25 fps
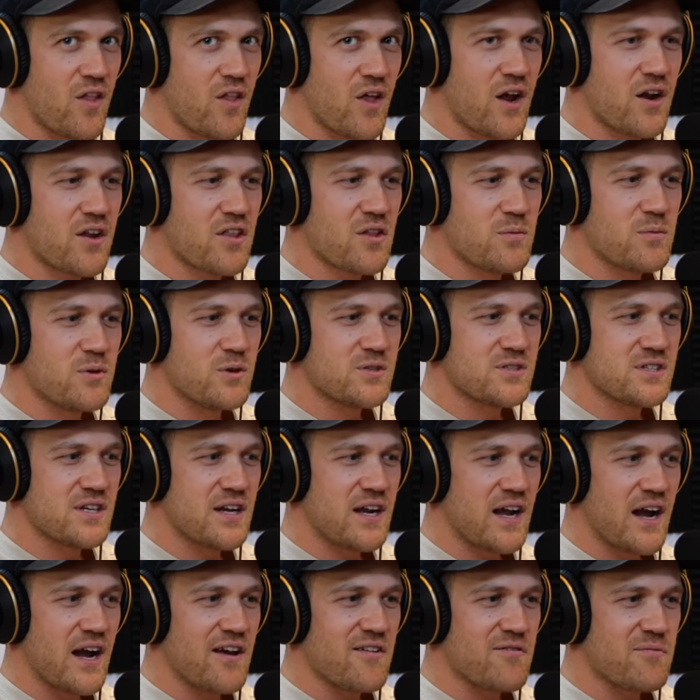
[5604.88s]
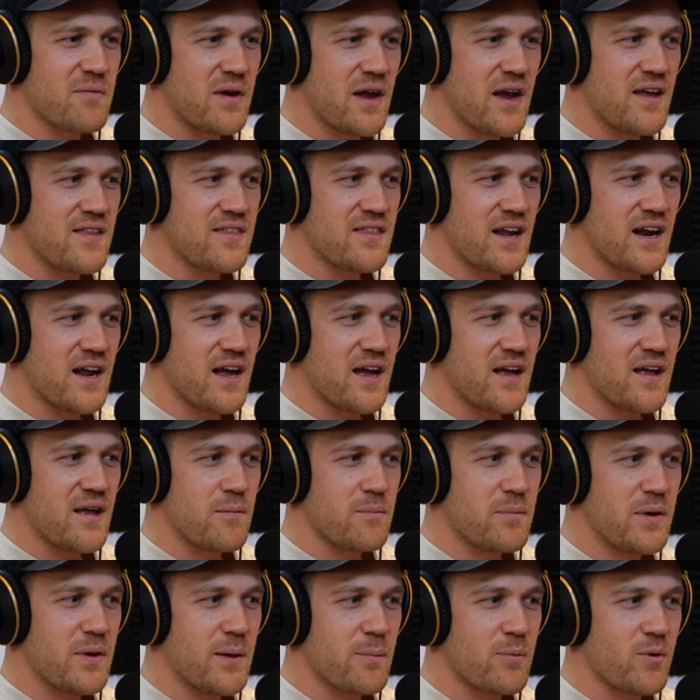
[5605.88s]
lot of the music I've made that
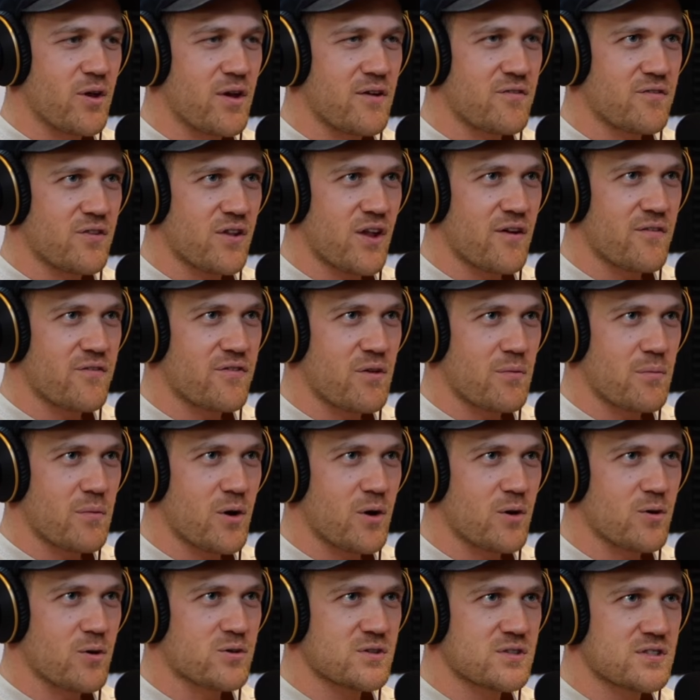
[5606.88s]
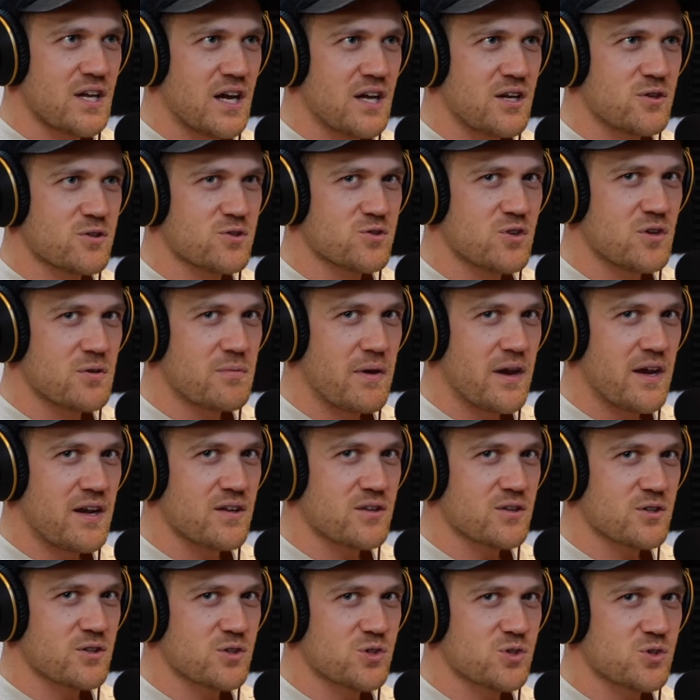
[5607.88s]
people have loved the most, I usually
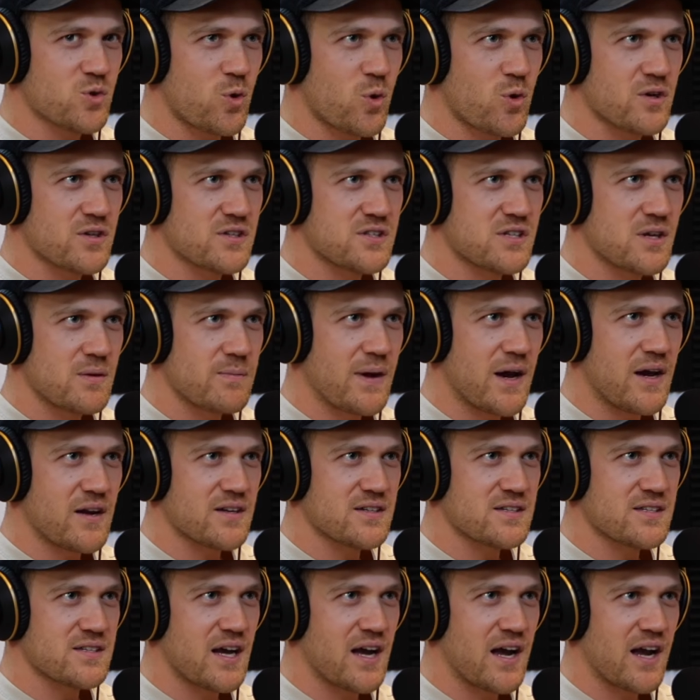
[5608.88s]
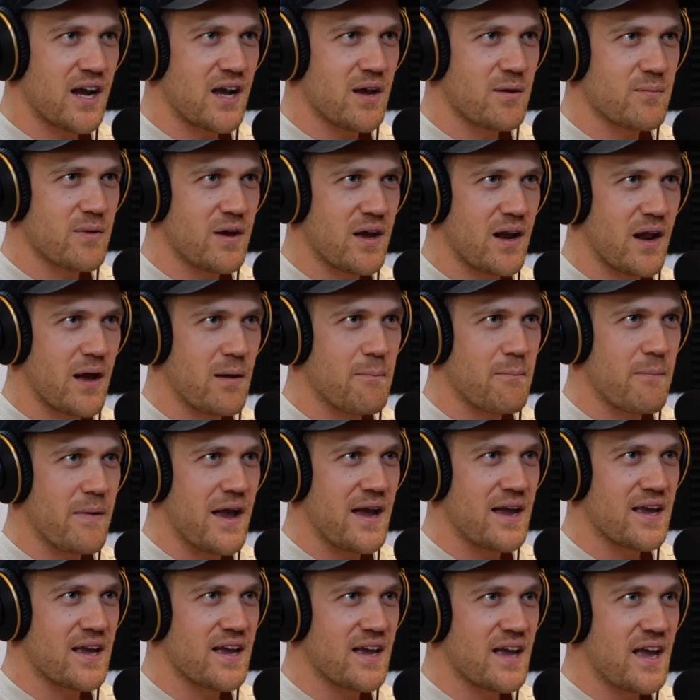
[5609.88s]
make in the shortest amount of time, and I'm
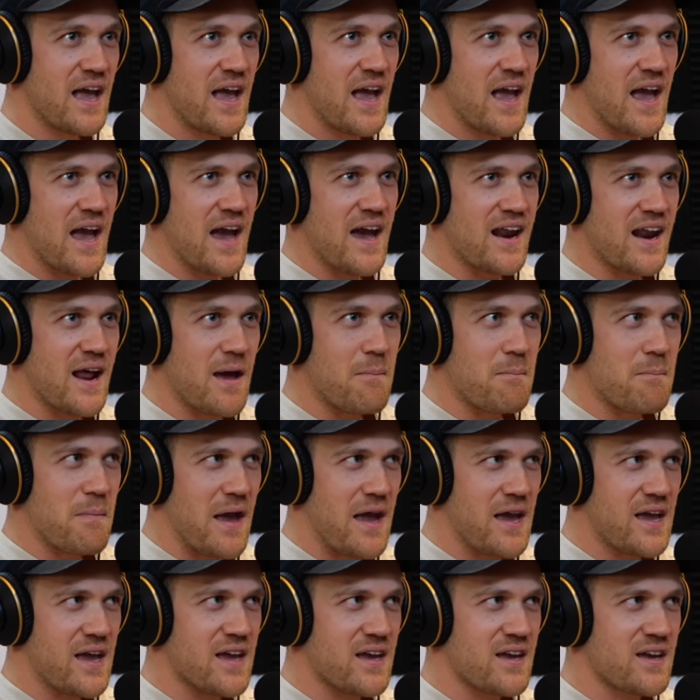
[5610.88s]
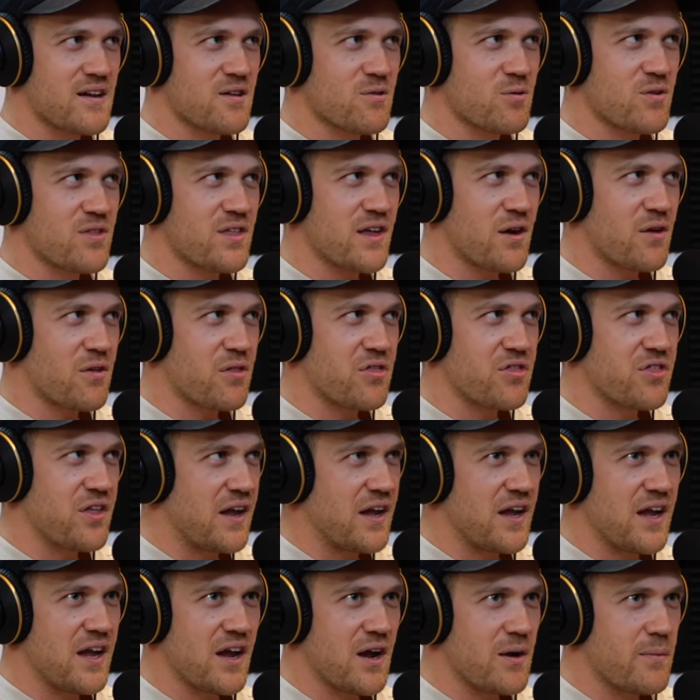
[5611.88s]
making and I'm making it without
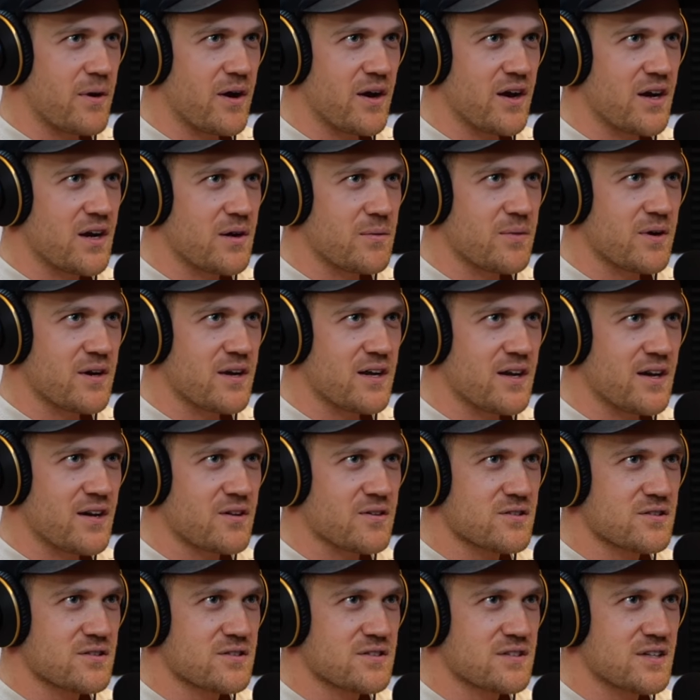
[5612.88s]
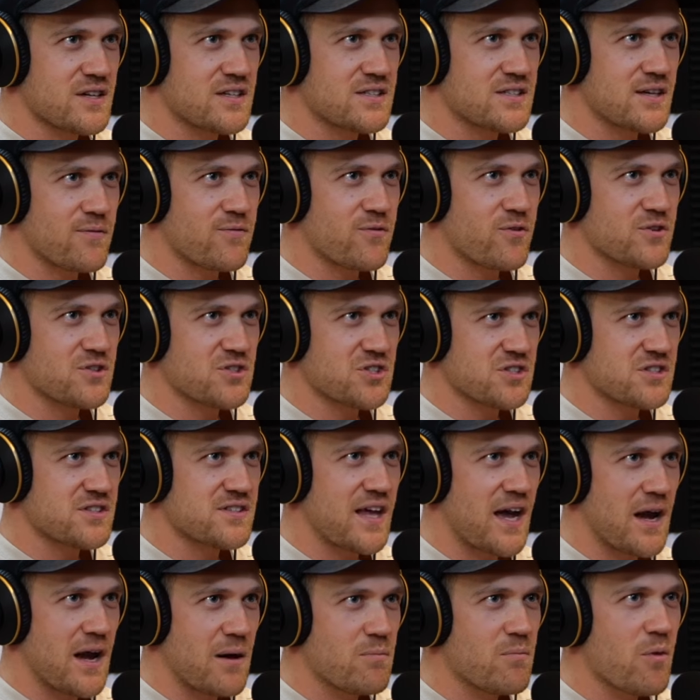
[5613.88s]
thinking about anybody else, except for
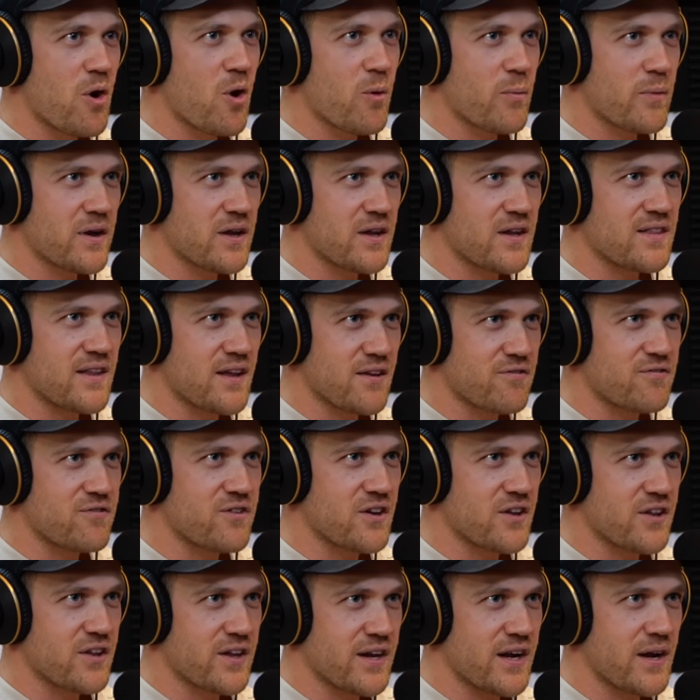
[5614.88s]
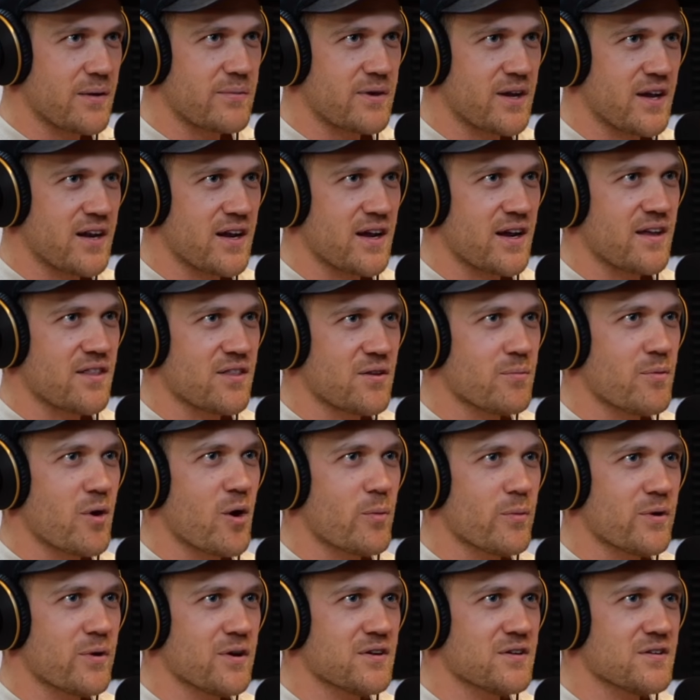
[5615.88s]
just that moment and that feeling I'm getting in the
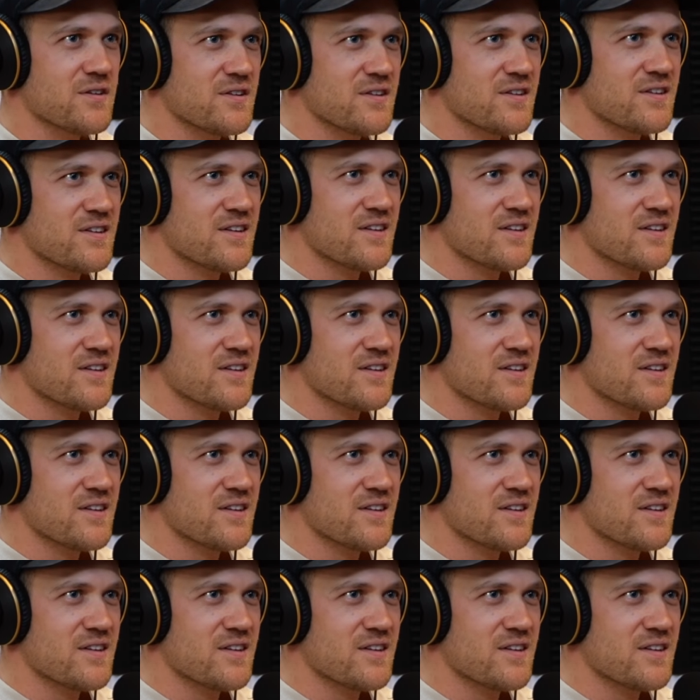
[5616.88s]
moment.